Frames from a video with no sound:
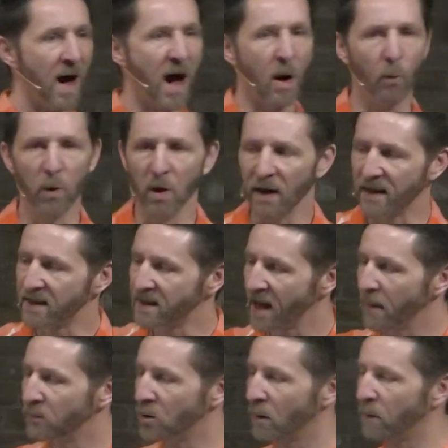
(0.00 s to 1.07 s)
I will
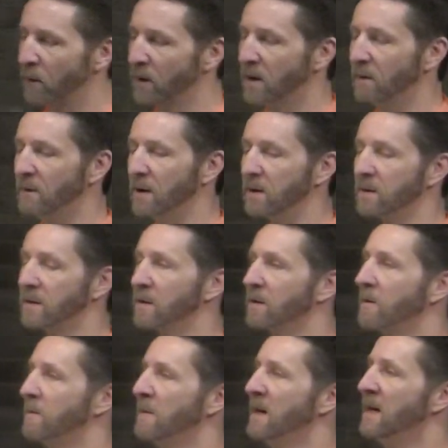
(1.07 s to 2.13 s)
accept your forgiveness."
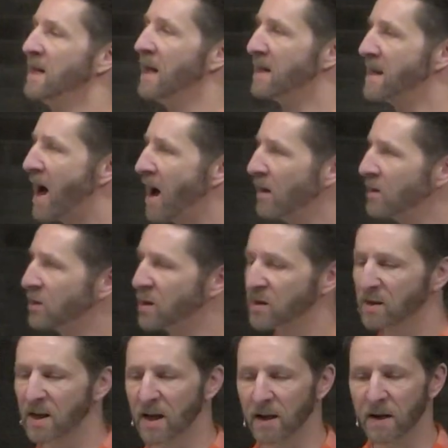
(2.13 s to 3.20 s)
He acknowledged his
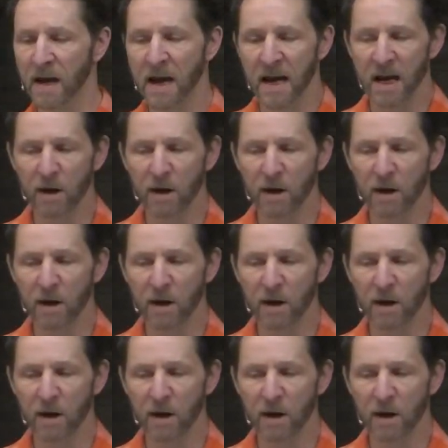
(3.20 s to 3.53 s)
sin.